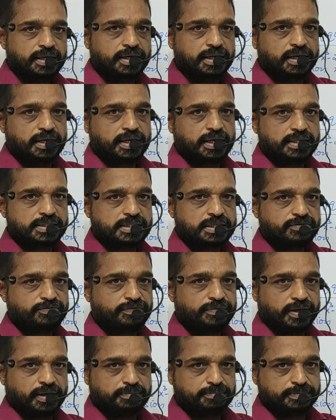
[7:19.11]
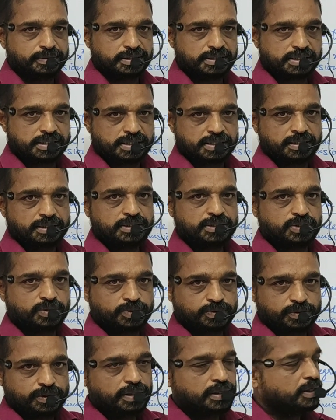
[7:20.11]
in the case of numbers
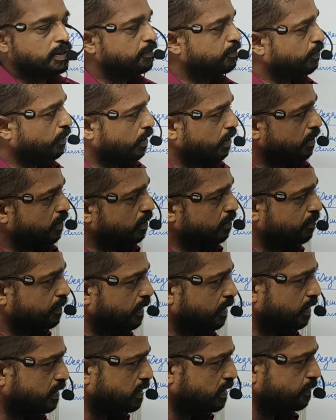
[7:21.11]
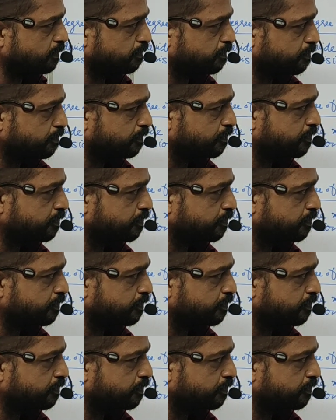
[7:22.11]
to polynomials.